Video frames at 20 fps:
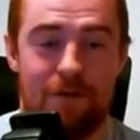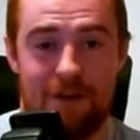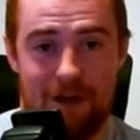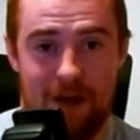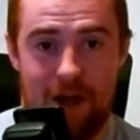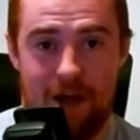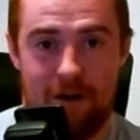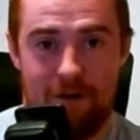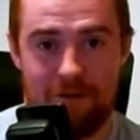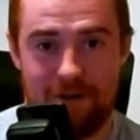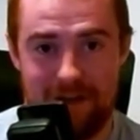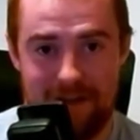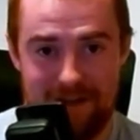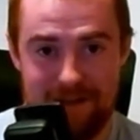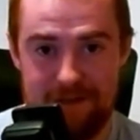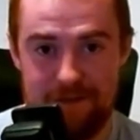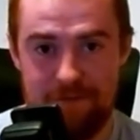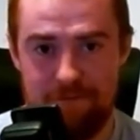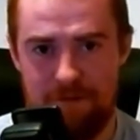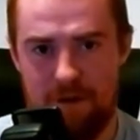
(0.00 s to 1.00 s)
that art
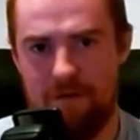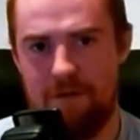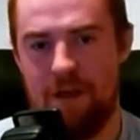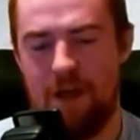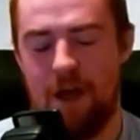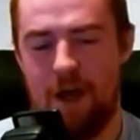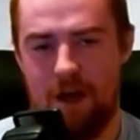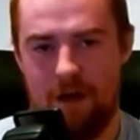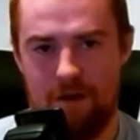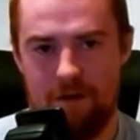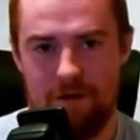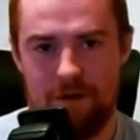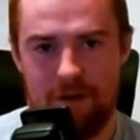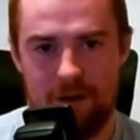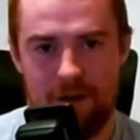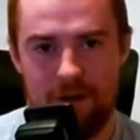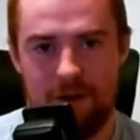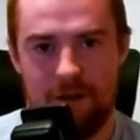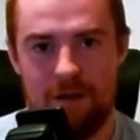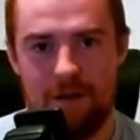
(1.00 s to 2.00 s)
is very hard.
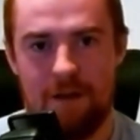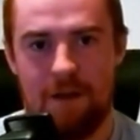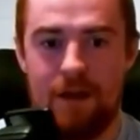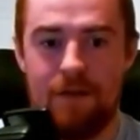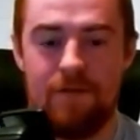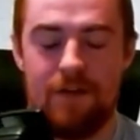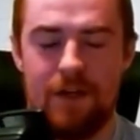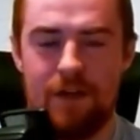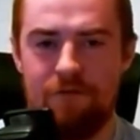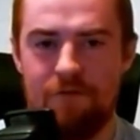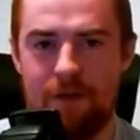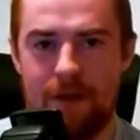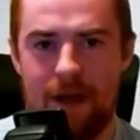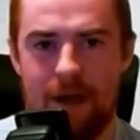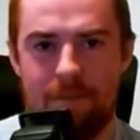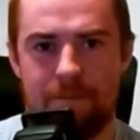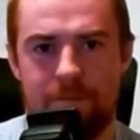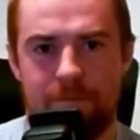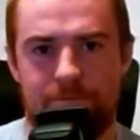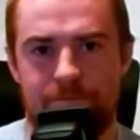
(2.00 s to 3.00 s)
If you need a
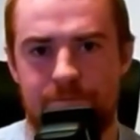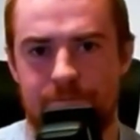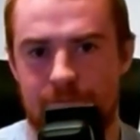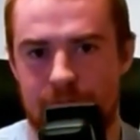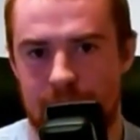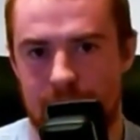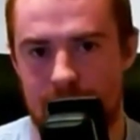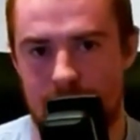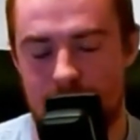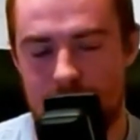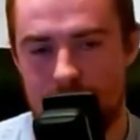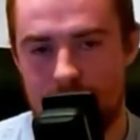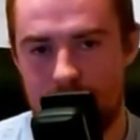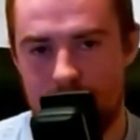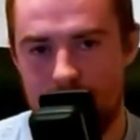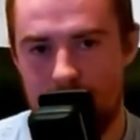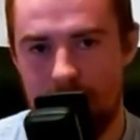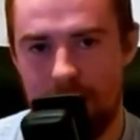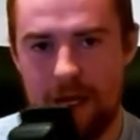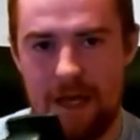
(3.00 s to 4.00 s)
recap,
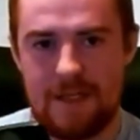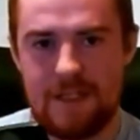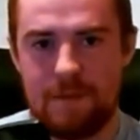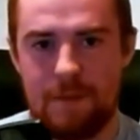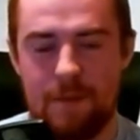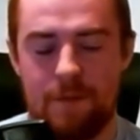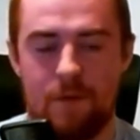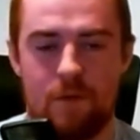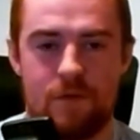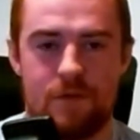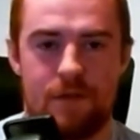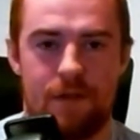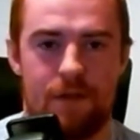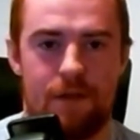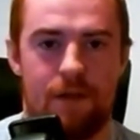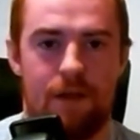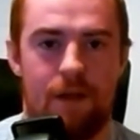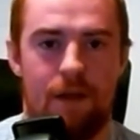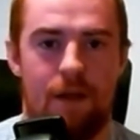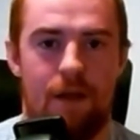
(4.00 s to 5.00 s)
last time I posted,
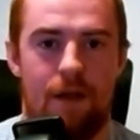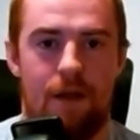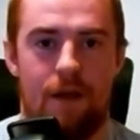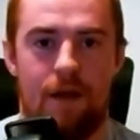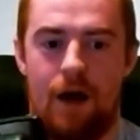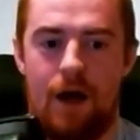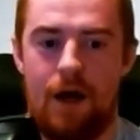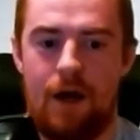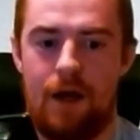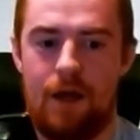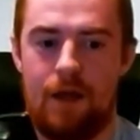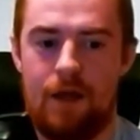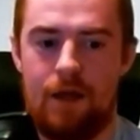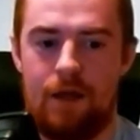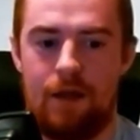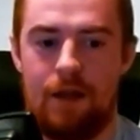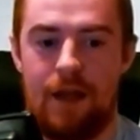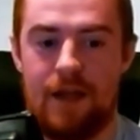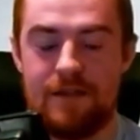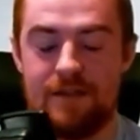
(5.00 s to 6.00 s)
I
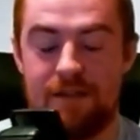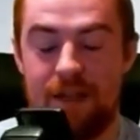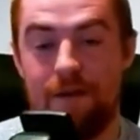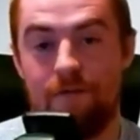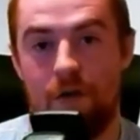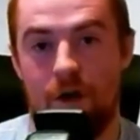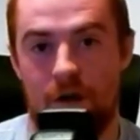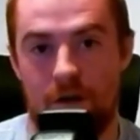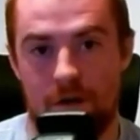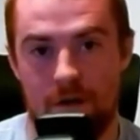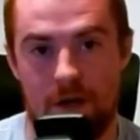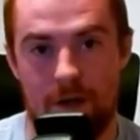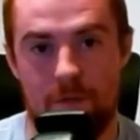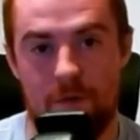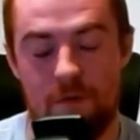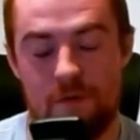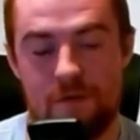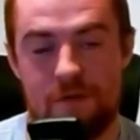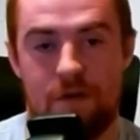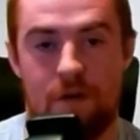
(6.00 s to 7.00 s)
last devlog I
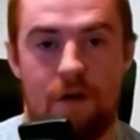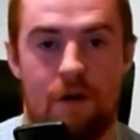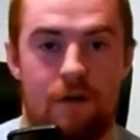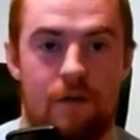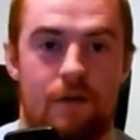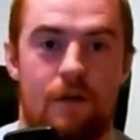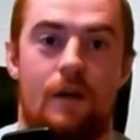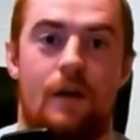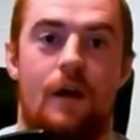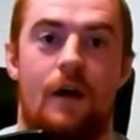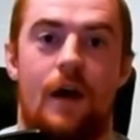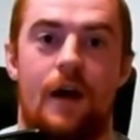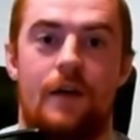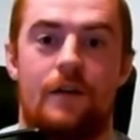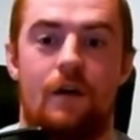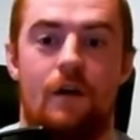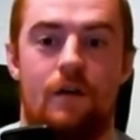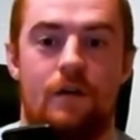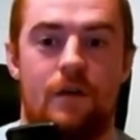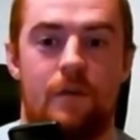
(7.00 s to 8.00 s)
posted on, I
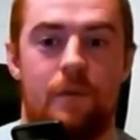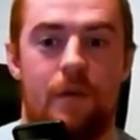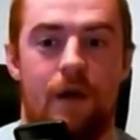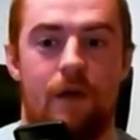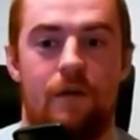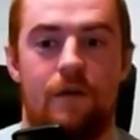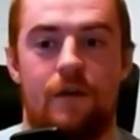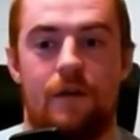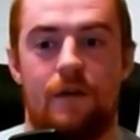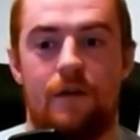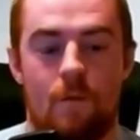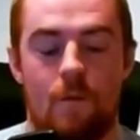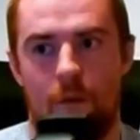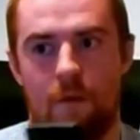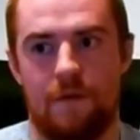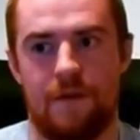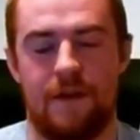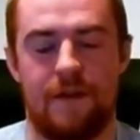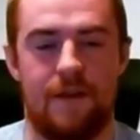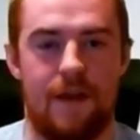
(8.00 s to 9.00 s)
talked about, I
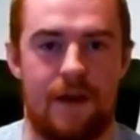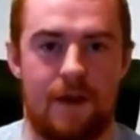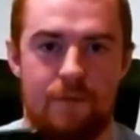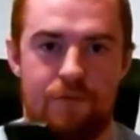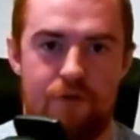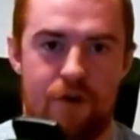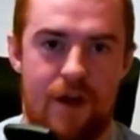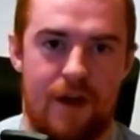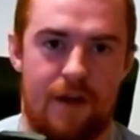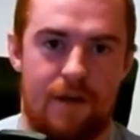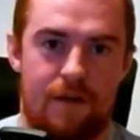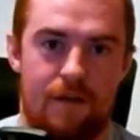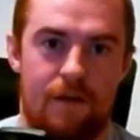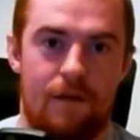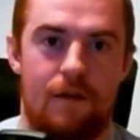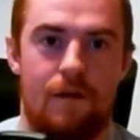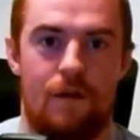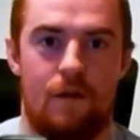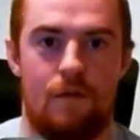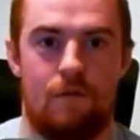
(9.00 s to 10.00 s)
wanted to take a break
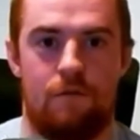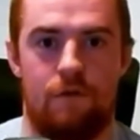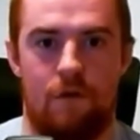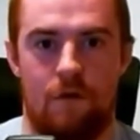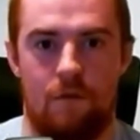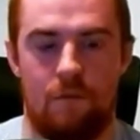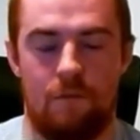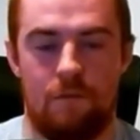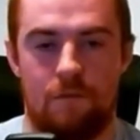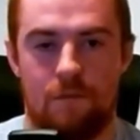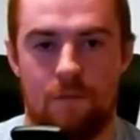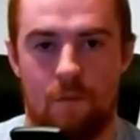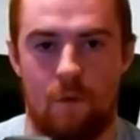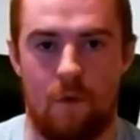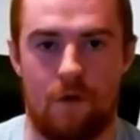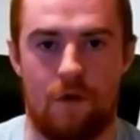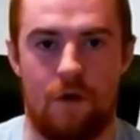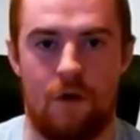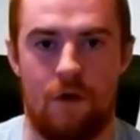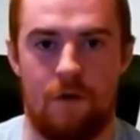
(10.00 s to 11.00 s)
from
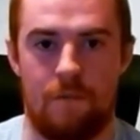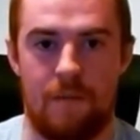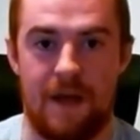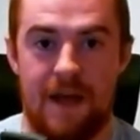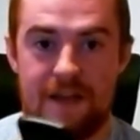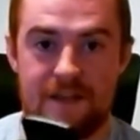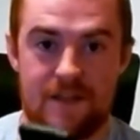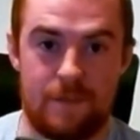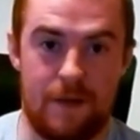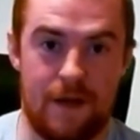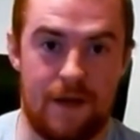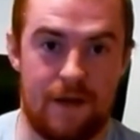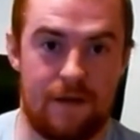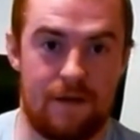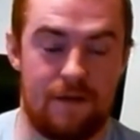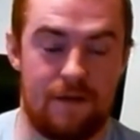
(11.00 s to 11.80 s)
working on my asset pack,